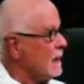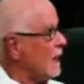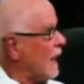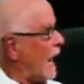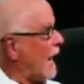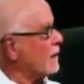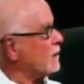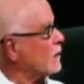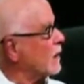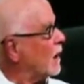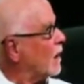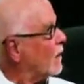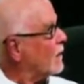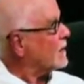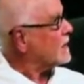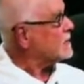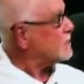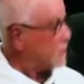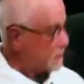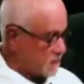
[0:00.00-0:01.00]
I don't know how all
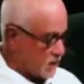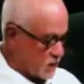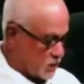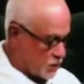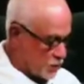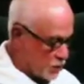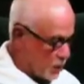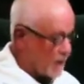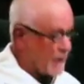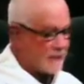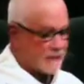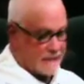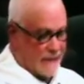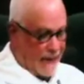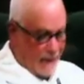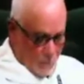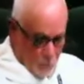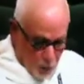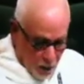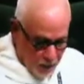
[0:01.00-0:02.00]
these businesses are going to stay
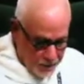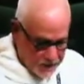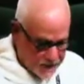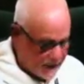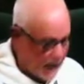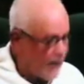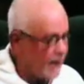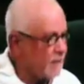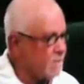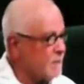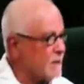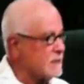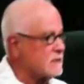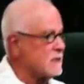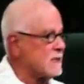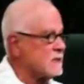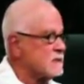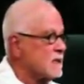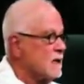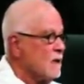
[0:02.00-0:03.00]
in
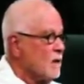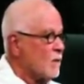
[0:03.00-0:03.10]
business